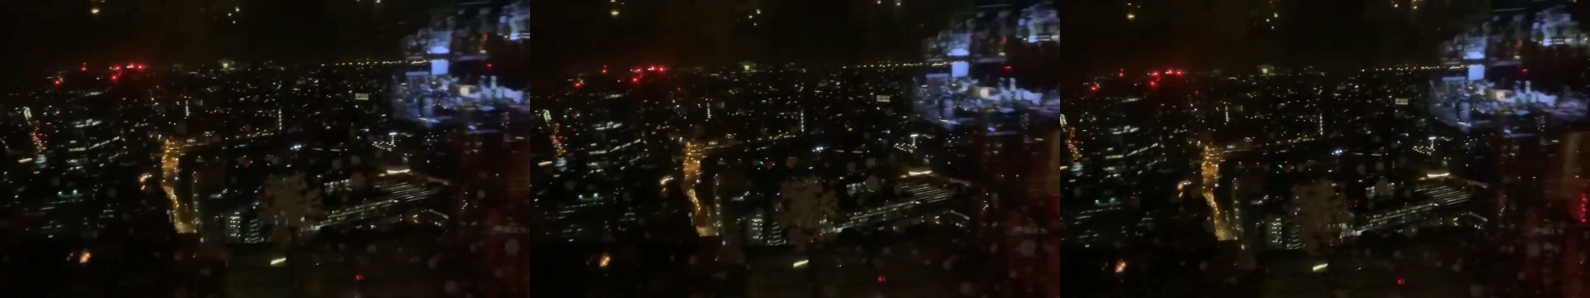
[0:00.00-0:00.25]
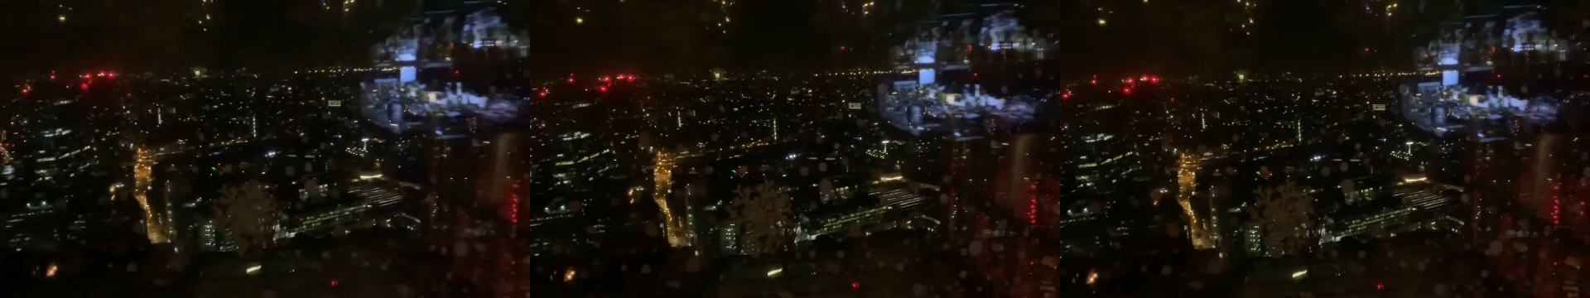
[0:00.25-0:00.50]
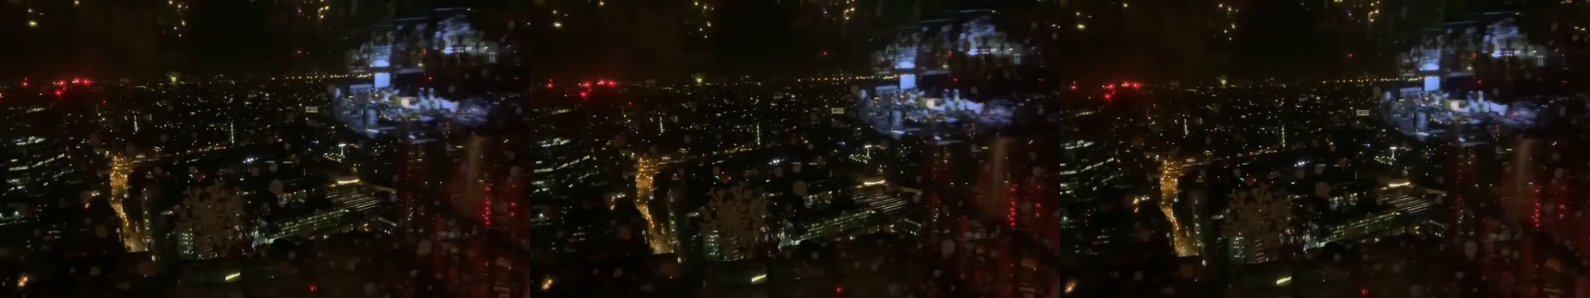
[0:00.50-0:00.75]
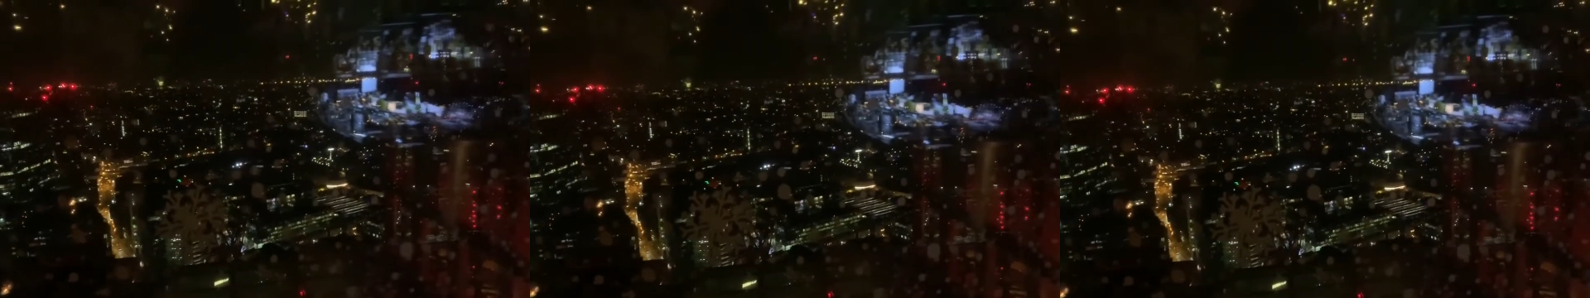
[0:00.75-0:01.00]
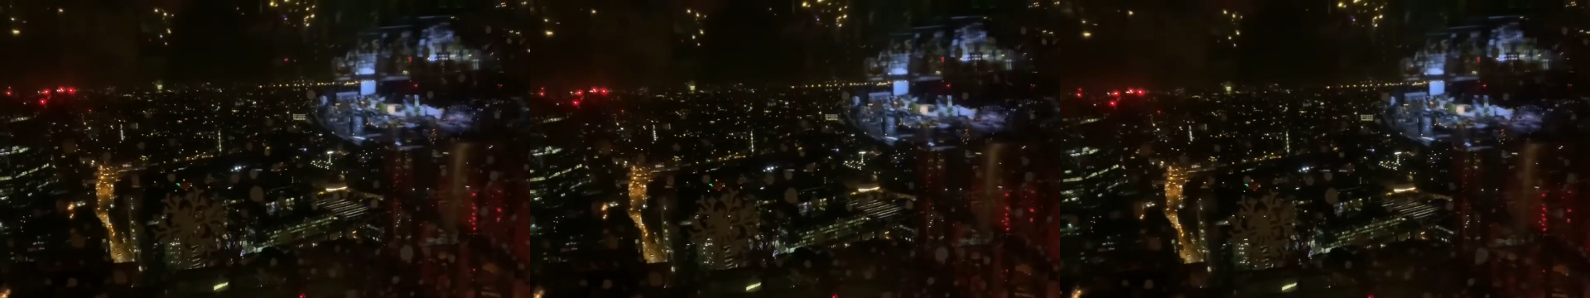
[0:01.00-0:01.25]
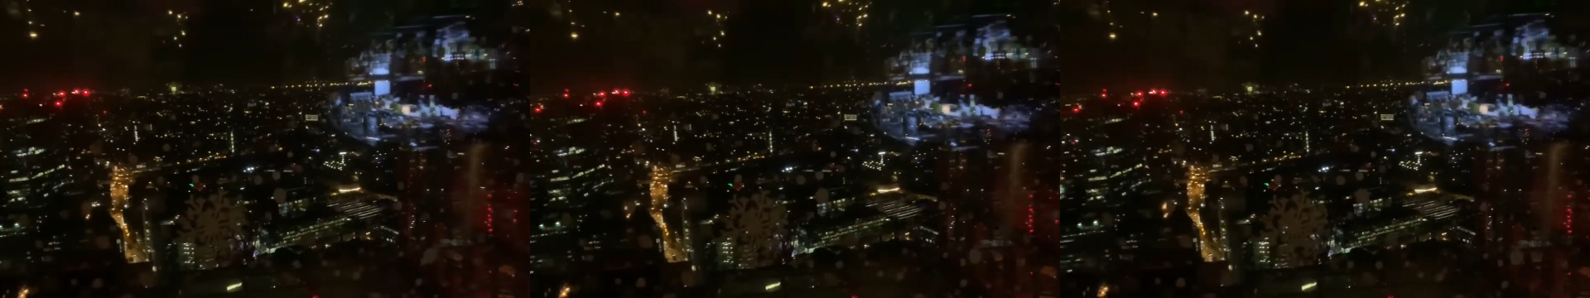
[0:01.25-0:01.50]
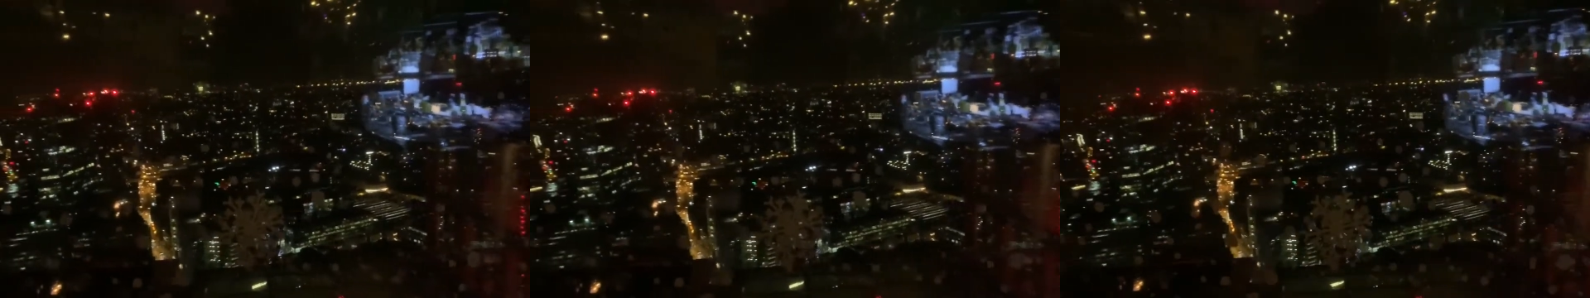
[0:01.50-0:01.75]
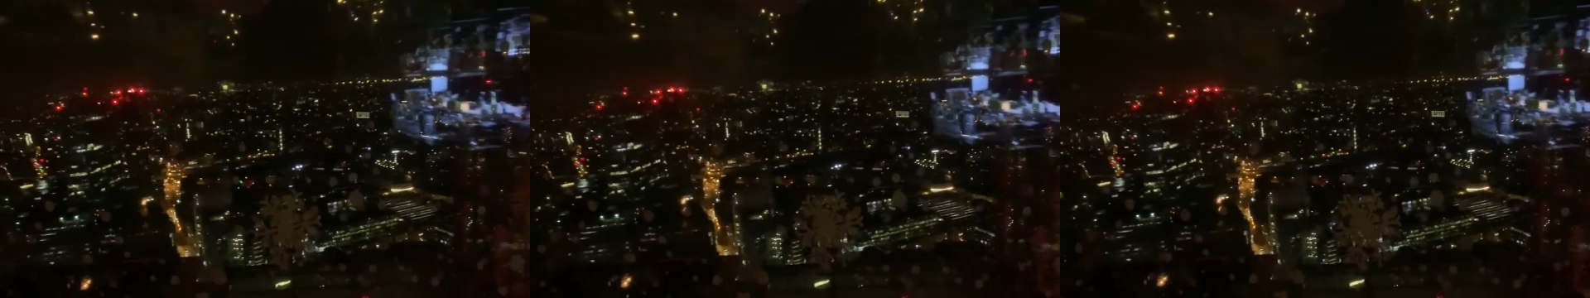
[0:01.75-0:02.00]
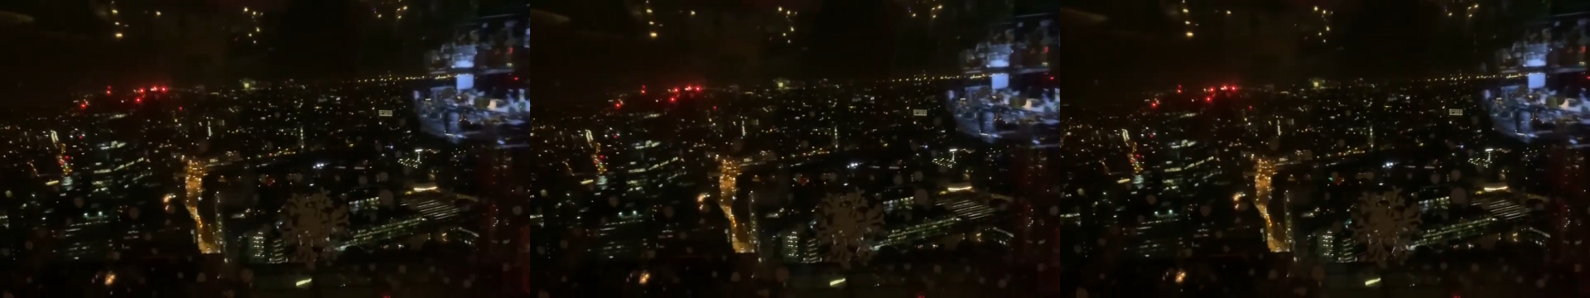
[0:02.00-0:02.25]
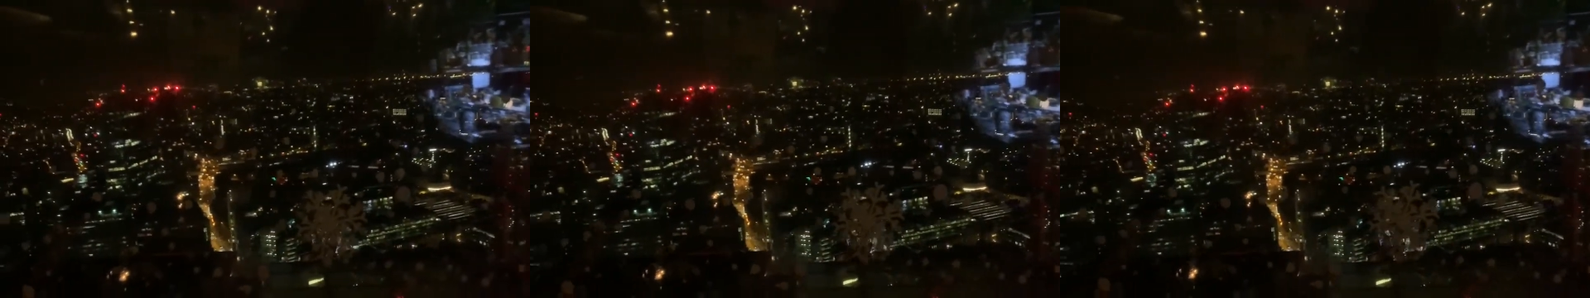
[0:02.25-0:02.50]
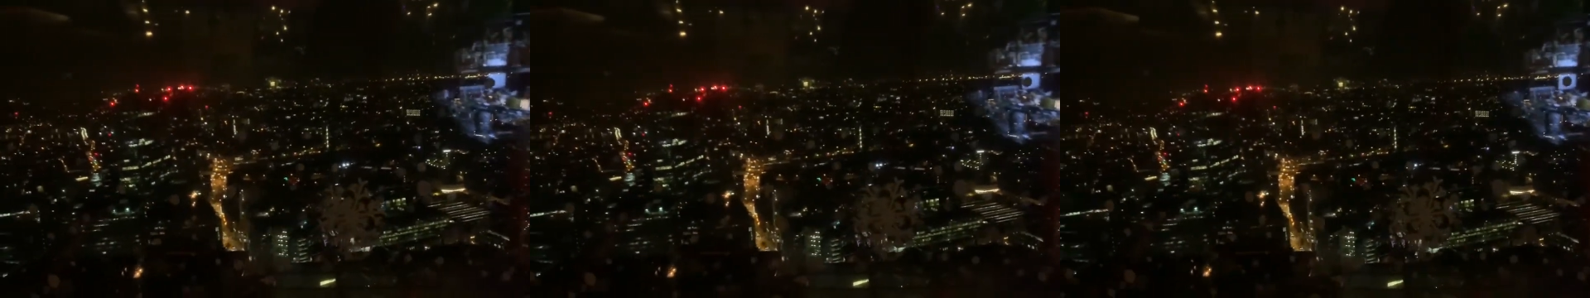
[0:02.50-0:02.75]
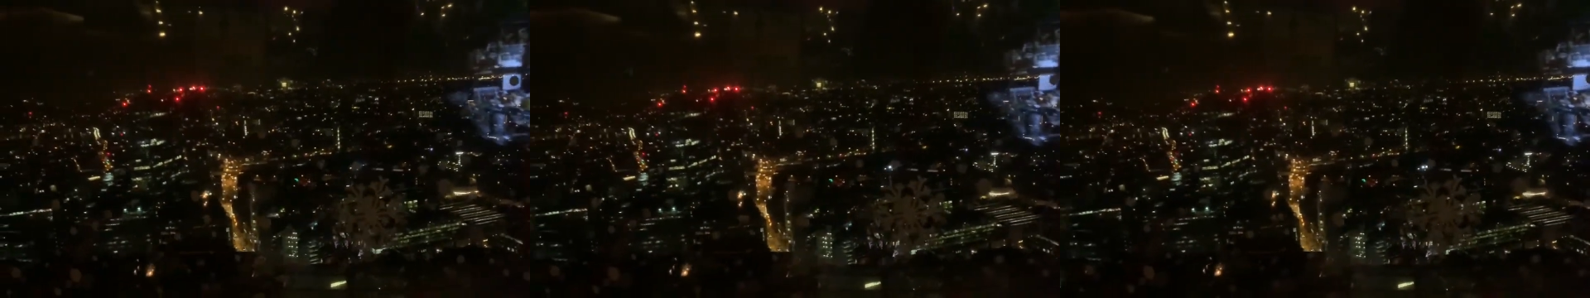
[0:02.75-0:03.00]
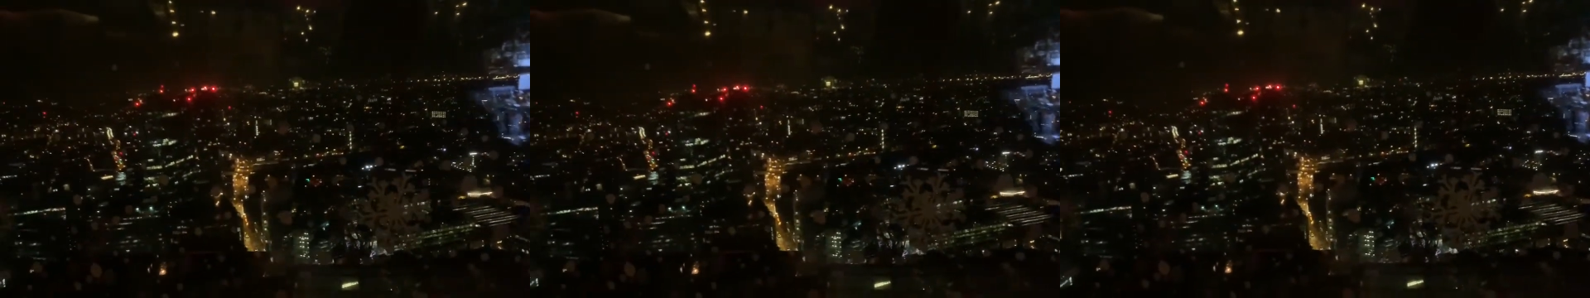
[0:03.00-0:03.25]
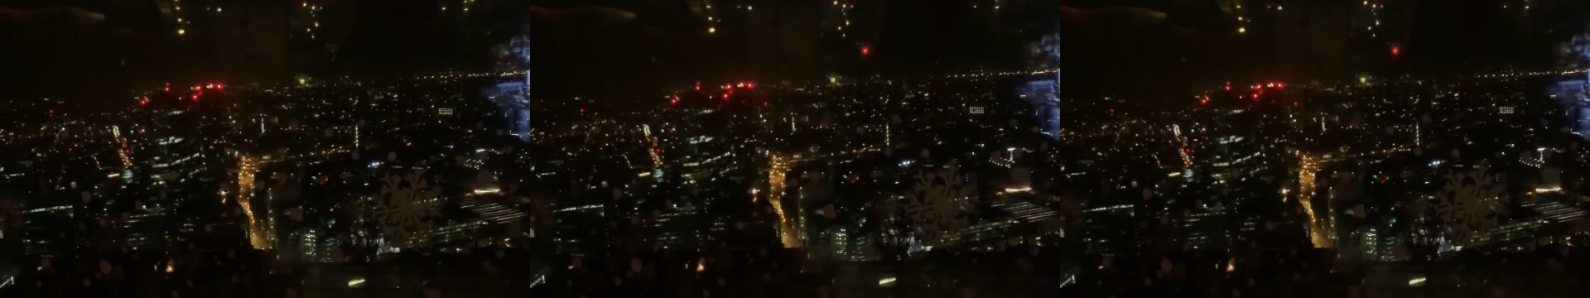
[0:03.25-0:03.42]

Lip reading: (no speaker visible)